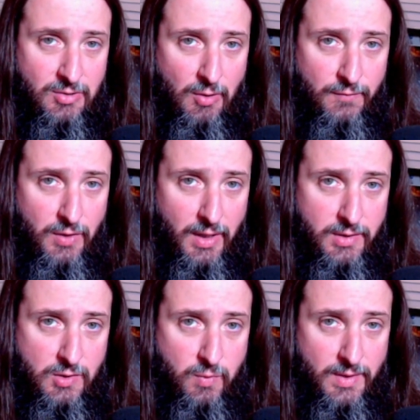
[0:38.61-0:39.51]
So if you
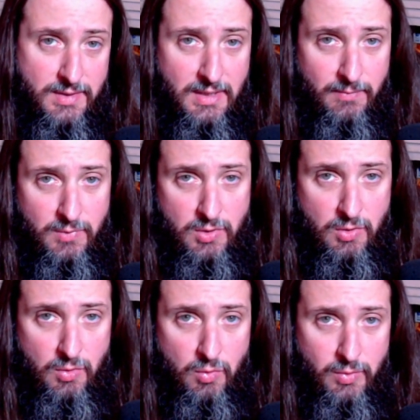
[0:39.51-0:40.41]
guys just want to skip
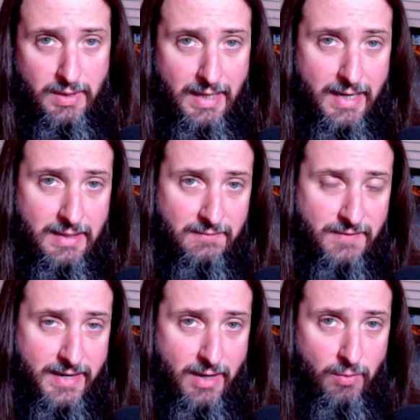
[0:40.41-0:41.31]
to the end and
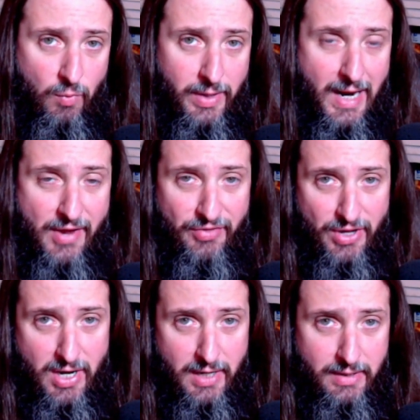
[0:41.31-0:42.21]
find out what I
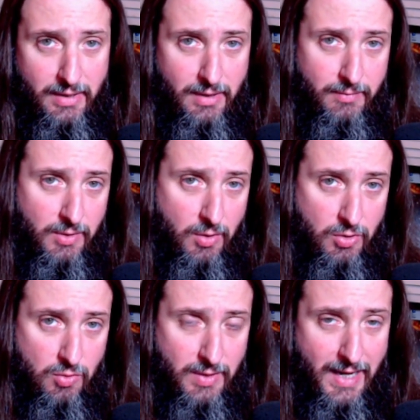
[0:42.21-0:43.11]
thought, you
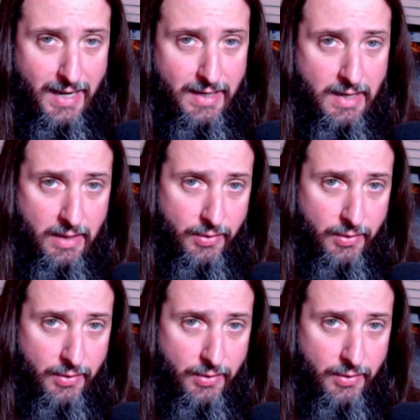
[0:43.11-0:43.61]
can do that.